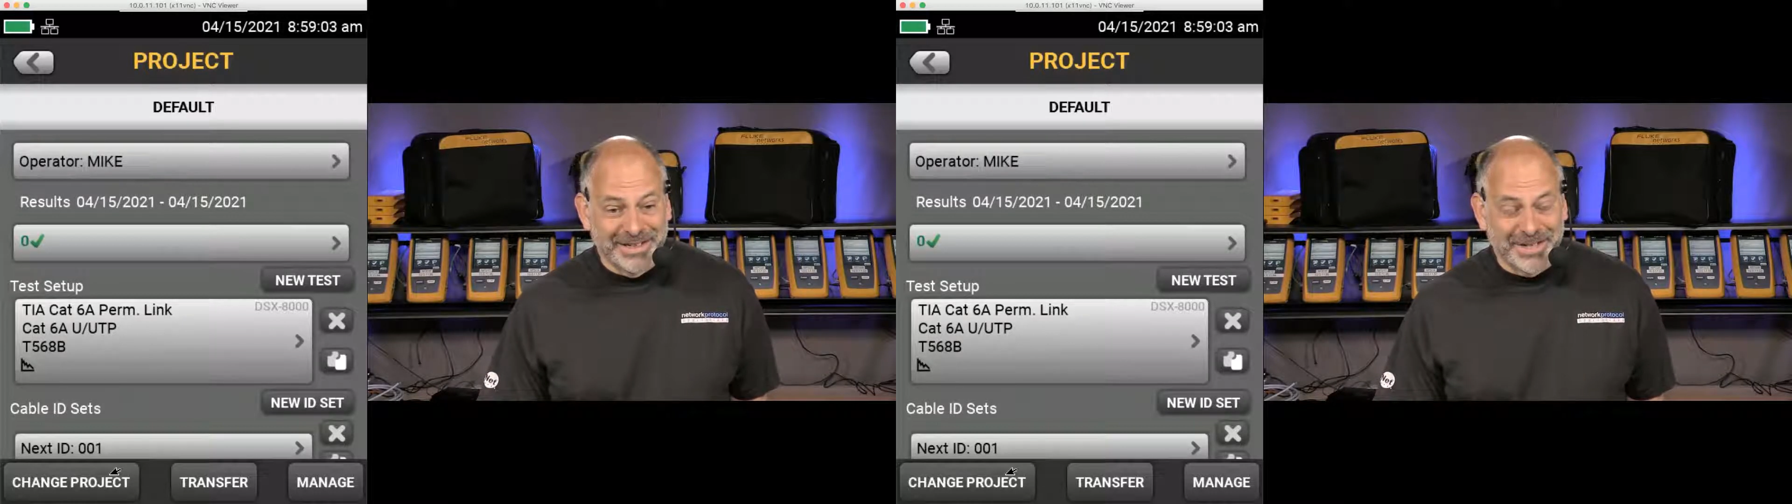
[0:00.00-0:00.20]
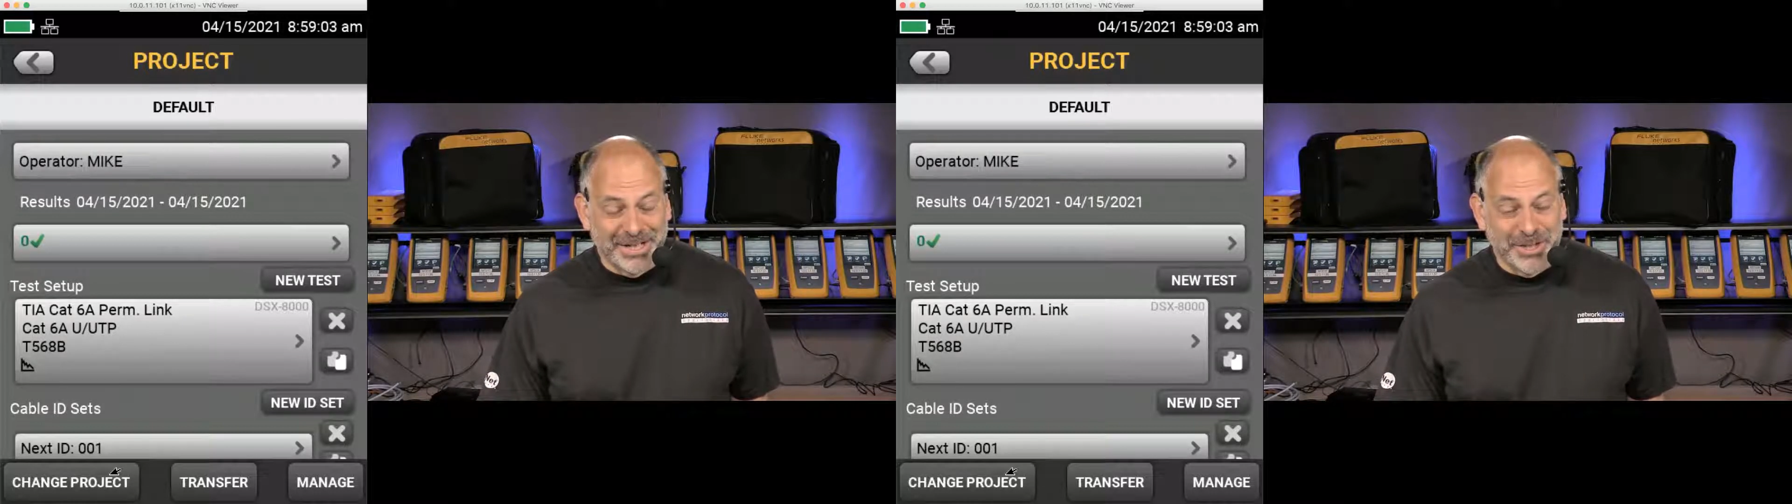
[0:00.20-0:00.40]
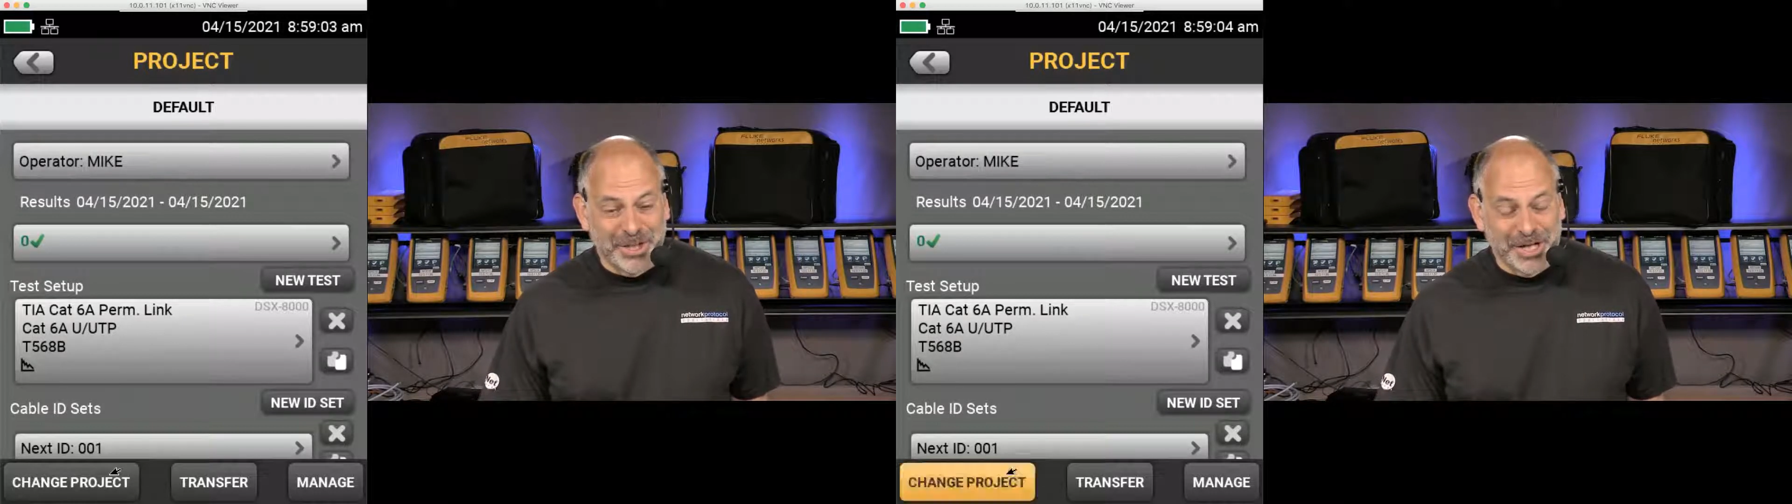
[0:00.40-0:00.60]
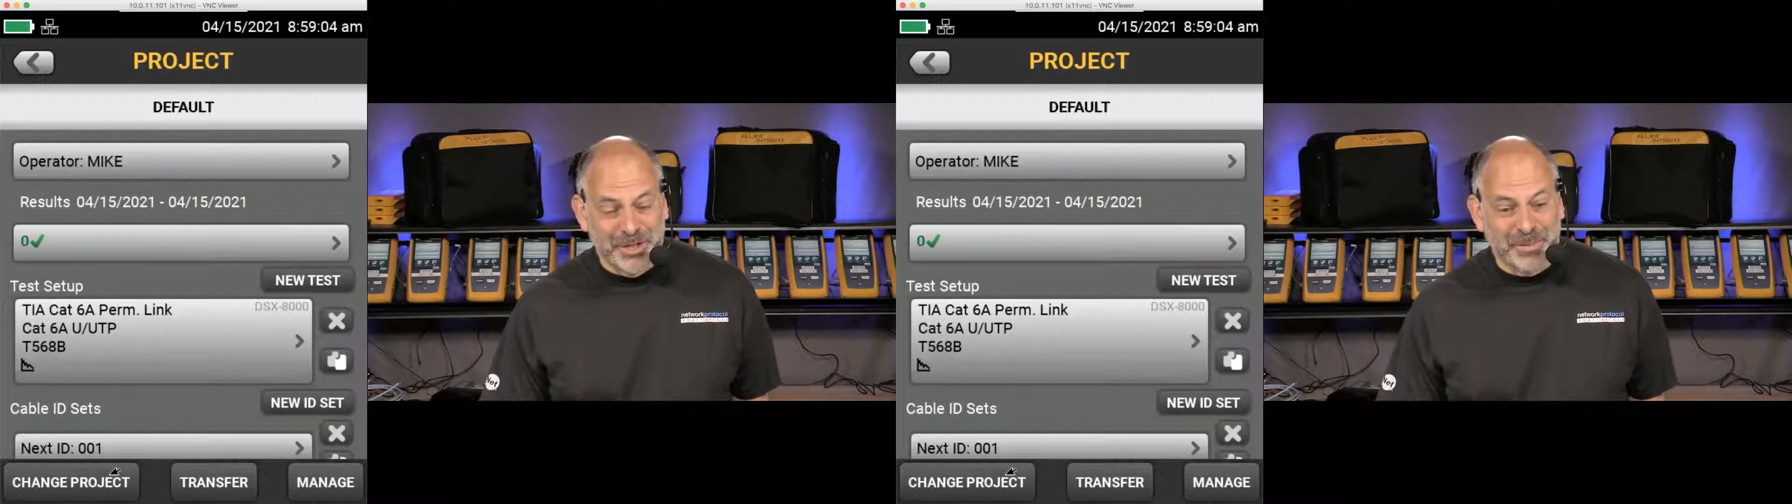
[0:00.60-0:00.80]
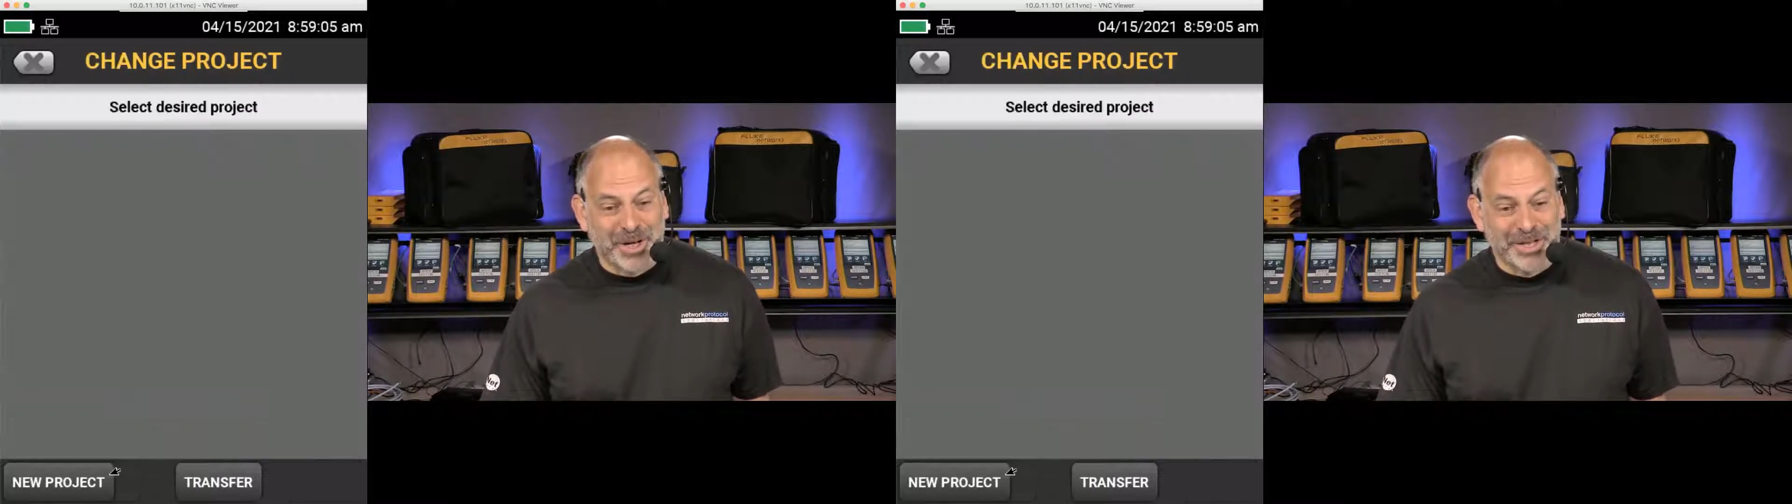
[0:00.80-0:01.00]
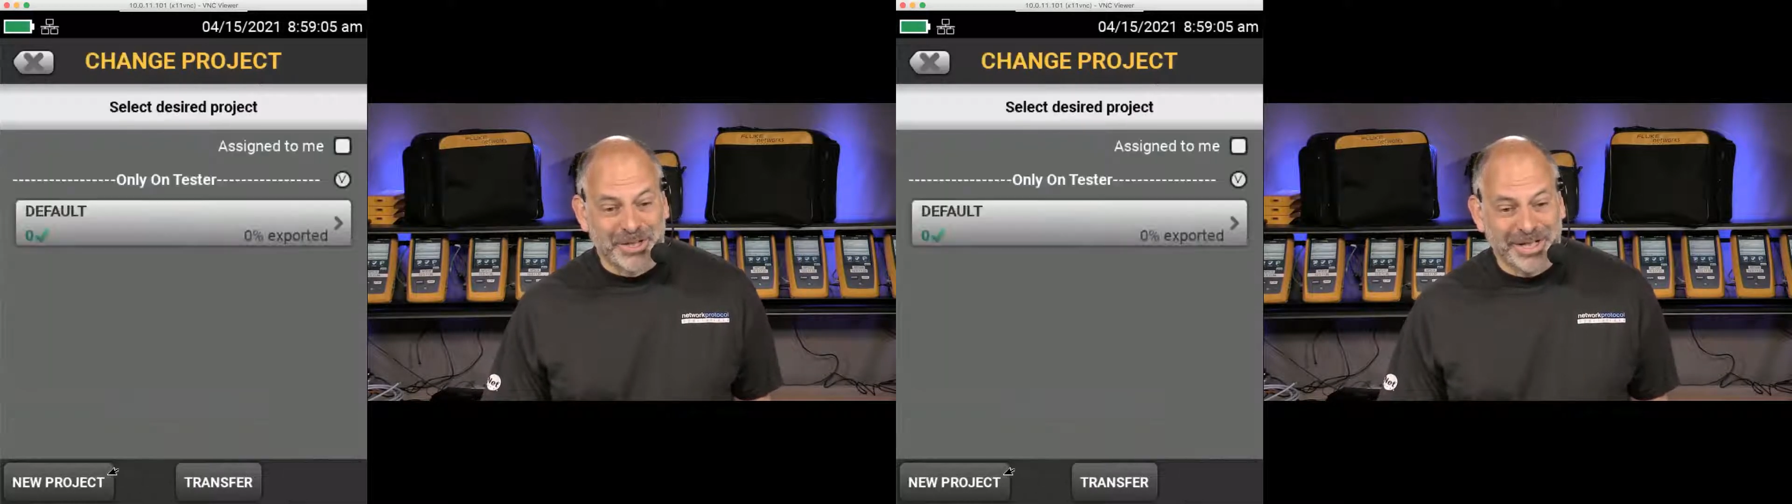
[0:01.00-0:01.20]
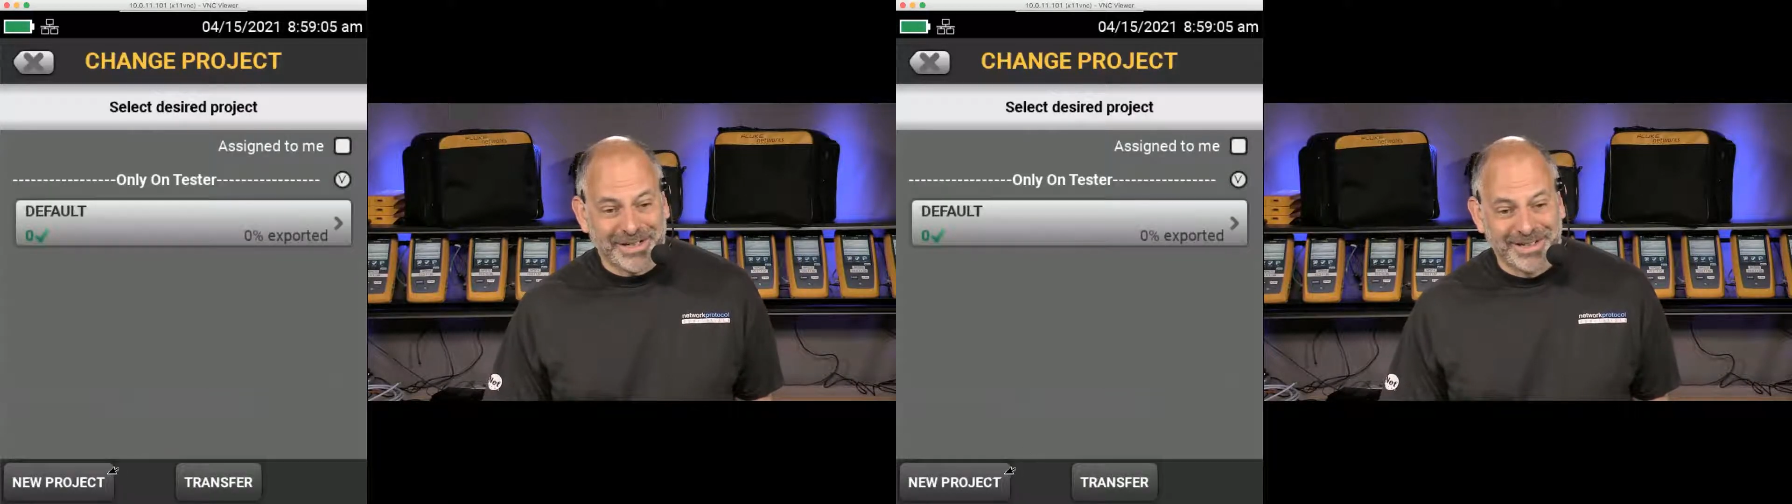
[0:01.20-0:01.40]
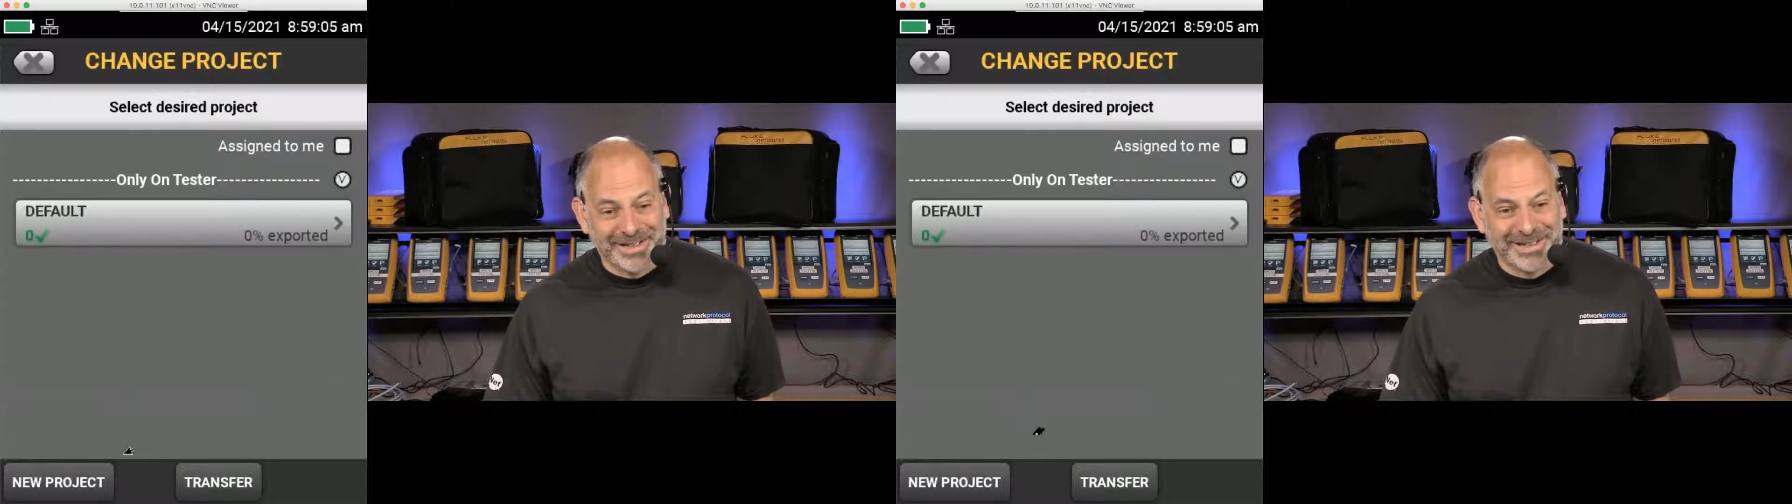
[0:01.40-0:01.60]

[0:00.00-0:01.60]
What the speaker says: to say change project.